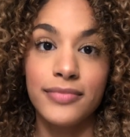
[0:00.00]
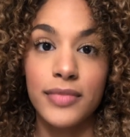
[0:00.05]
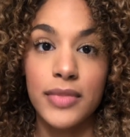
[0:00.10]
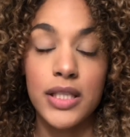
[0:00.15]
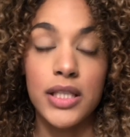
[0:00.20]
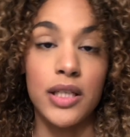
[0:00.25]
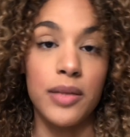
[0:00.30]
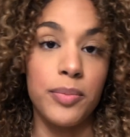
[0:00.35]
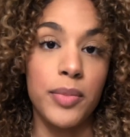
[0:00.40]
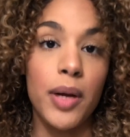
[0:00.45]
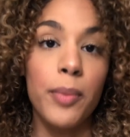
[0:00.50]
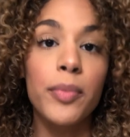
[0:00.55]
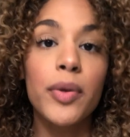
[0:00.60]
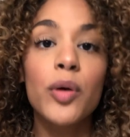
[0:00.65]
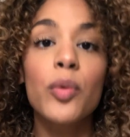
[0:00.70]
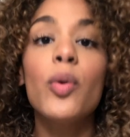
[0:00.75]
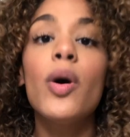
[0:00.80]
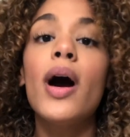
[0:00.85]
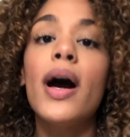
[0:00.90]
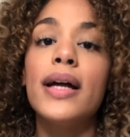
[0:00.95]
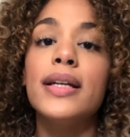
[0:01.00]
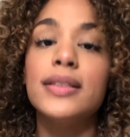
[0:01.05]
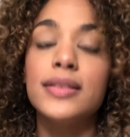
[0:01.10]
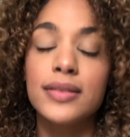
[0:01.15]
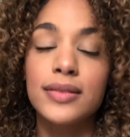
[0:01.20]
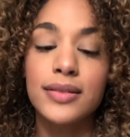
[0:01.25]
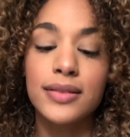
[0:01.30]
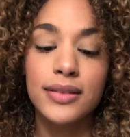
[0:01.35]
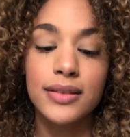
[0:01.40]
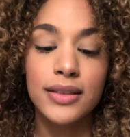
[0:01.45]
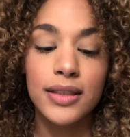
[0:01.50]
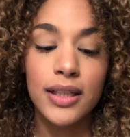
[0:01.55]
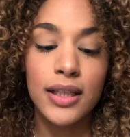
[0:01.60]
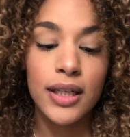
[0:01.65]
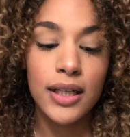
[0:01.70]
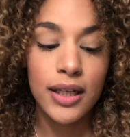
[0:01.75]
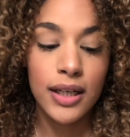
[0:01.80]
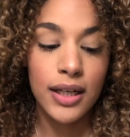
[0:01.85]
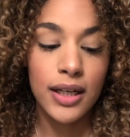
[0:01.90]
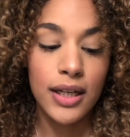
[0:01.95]
tip number 1,
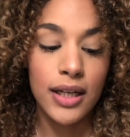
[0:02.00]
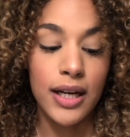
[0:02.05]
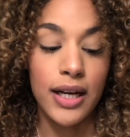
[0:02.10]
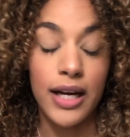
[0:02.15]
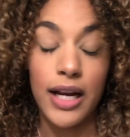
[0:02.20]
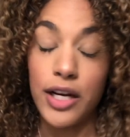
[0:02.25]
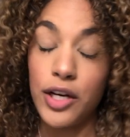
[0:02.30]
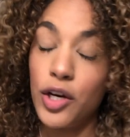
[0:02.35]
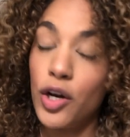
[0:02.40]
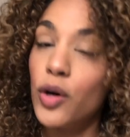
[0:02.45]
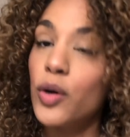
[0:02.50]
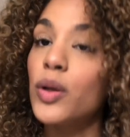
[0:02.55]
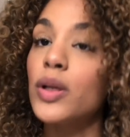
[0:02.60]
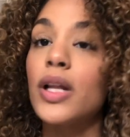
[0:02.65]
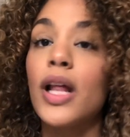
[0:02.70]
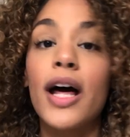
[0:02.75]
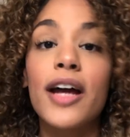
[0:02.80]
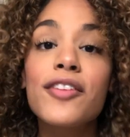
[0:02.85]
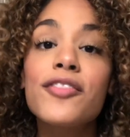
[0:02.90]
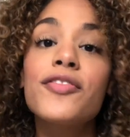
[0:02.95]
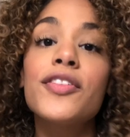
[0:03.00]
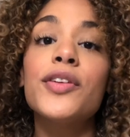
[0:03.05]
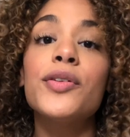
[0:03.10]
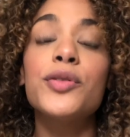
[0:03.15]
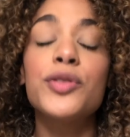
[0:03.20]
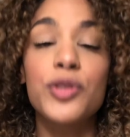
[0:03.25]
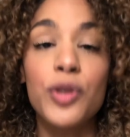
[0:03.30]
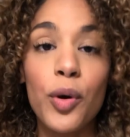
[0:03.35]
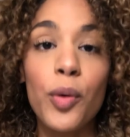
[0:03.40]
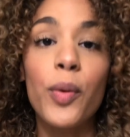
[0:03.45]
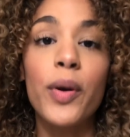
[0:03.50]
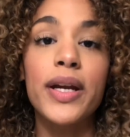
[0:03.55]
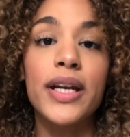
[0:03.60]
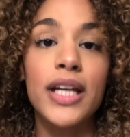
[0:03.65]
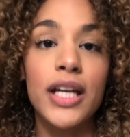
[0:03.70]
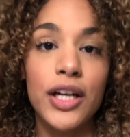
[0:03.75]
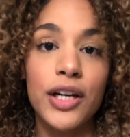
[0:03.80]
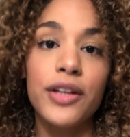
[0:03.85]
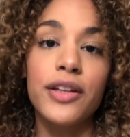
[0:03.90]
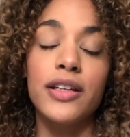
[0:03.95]
and I know a lot of you don't want to
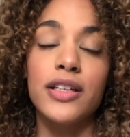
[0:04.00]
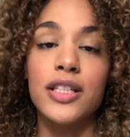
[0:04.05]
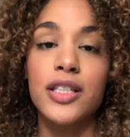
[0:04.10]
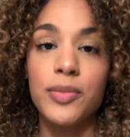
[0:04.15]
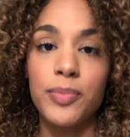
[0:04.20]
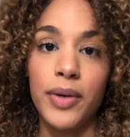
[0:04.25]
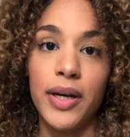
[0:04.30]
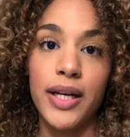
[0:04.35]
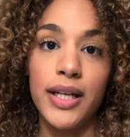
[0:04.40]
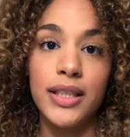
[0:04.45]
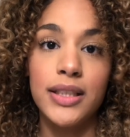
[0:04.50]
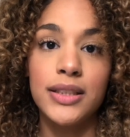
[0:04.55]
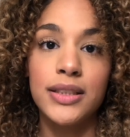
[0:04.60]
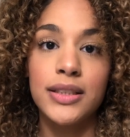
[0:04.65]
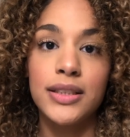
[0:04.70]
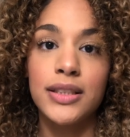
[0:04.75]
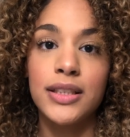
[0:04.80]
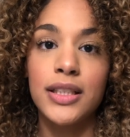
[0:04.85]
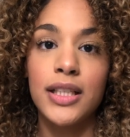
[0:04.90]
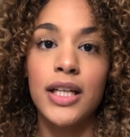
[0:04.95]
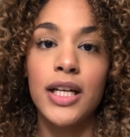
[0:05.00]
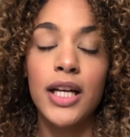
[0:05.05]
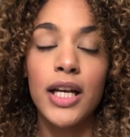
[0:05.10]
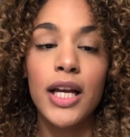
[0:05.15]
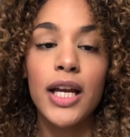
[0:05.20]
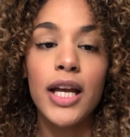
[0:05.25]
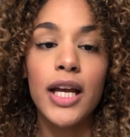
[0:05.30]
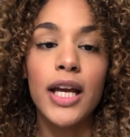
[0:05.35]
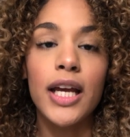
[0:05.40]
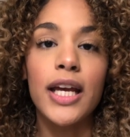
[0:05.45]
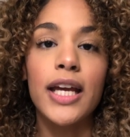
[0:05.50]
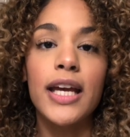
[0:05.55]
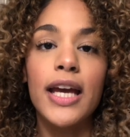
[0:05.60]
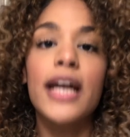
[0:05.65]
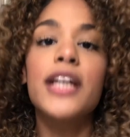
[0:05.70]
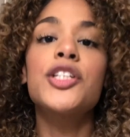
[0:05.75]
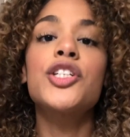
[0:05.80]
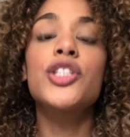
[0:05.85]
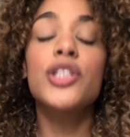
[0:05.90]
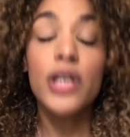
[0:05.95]
hear this, but
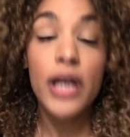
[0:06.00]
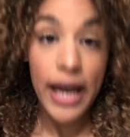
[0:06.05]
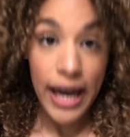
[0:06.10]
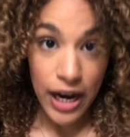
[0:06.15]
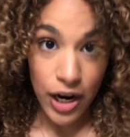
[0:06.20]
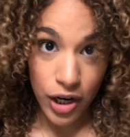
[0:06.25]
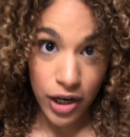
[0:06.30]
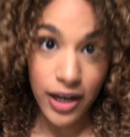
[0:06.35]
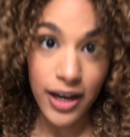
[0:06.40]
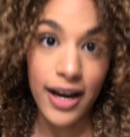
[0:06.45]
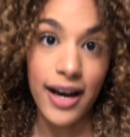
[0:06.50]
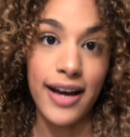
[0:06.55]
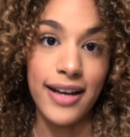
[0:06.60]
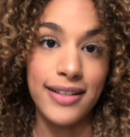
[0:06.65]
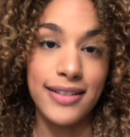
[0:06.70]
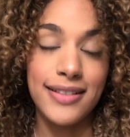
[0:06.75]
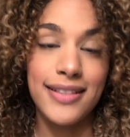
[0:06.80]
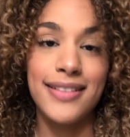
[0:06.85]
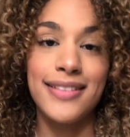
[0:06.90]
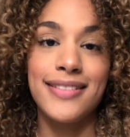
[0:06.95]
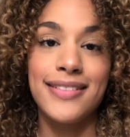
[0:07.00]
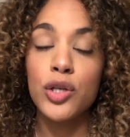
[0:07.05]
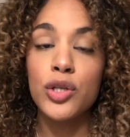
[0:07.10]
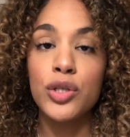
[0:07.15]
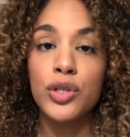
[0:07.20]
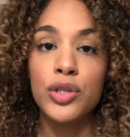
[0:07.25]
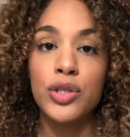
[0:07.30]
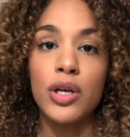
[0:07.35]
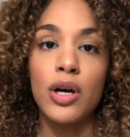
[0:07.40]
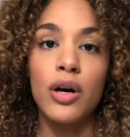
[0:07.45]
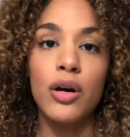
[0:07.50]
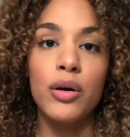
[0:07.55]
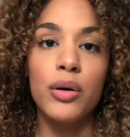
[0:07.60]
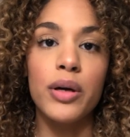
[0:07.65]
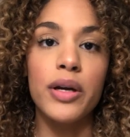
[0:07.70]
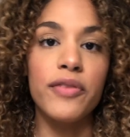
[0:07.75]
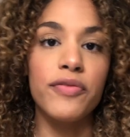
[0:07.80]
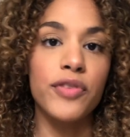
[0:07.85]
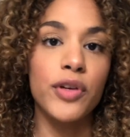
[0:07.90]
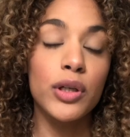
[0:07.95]
get your hair cut. So
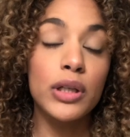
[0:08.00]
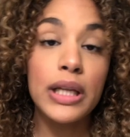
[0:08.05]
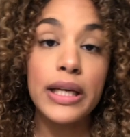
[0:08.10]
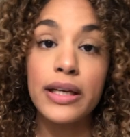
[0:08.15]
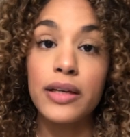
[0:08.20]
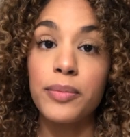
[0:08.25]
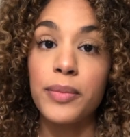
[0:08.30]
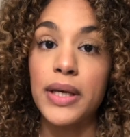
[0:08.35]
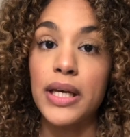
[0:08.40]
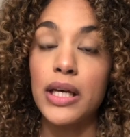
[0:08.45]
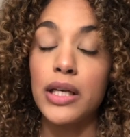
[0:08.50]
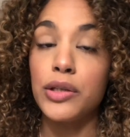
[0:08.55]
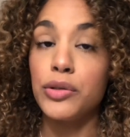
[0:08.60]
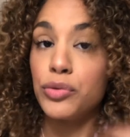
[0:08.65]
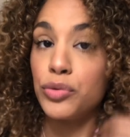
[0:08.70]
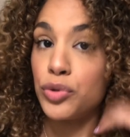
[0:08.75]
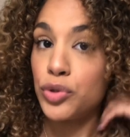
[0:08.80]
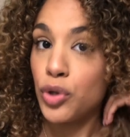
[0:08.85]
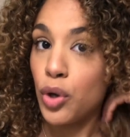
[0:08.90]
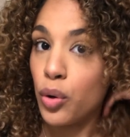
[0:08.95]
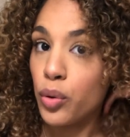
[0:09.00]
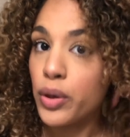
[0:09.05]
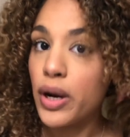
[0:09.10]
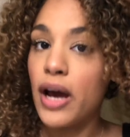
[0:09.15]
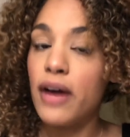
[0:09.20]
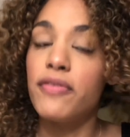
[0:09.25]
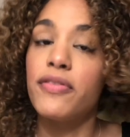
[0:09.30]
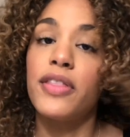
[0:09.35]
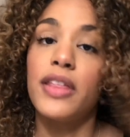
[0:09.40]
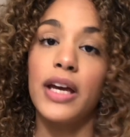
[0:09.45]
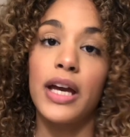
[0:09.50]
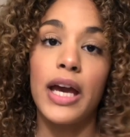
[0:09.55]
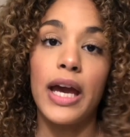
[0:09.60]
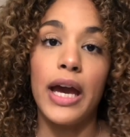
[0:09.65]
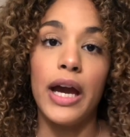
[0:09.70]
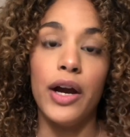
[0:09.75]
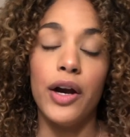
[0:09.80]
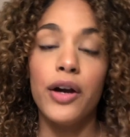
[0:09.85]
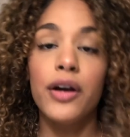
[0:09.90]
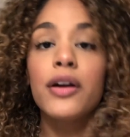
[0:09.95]
if you're like me and you don't have thick
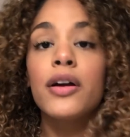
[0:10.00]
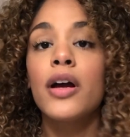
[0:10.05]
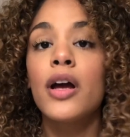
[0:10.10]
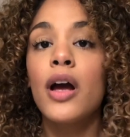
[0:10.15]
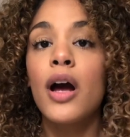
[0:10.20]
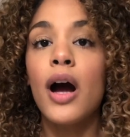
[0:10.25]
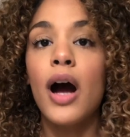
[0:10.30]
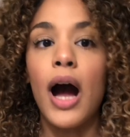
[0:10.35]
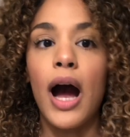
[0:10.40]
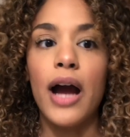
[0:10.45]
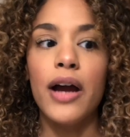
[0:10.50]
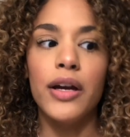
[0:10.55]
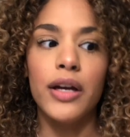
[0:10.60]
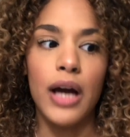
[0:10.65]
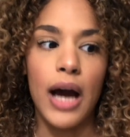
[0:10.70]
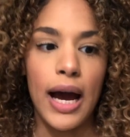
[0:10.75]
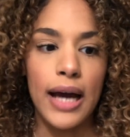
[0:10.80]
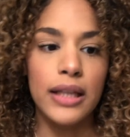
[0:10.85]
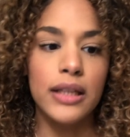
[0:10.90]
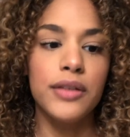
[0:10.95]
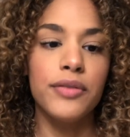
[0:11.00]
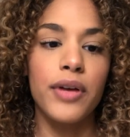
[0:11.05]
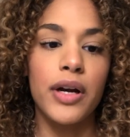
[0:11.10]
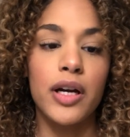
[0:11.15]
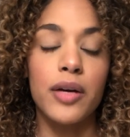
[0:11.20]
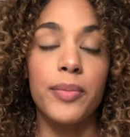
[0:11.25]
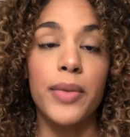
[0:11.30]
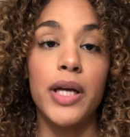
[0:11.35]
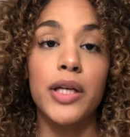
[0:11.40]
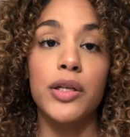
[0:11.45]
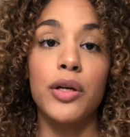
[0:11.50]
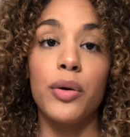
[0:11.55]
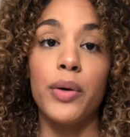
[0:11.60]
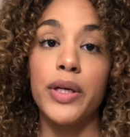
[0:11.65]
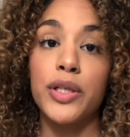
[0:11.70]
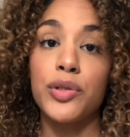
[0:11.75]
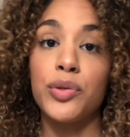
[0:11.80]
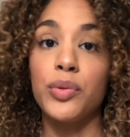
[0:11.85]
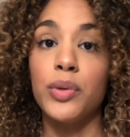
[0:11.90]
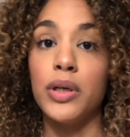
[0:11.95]
hair, I highly recommend going
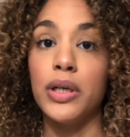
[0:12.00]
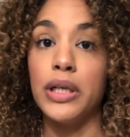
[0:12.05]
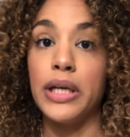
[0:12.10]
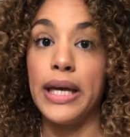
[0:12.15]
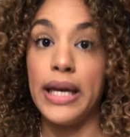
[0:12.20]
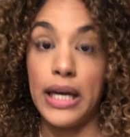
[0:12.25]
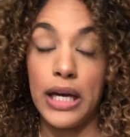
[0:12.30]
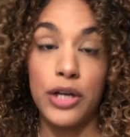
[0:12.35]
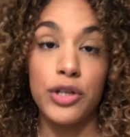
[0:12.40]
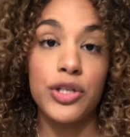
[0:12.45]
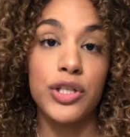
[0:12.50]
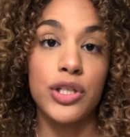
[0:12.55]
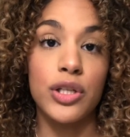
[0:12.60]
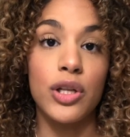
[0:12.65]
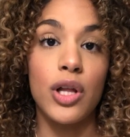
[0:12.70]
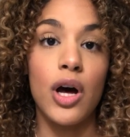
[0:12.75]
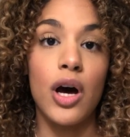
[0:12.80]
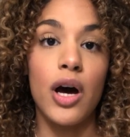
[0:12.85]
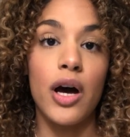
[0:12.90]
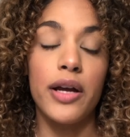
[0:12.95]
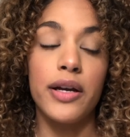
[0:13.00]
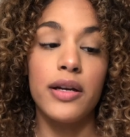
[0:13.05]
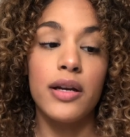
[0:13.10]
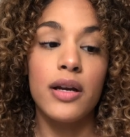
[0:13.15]
to a hair salon,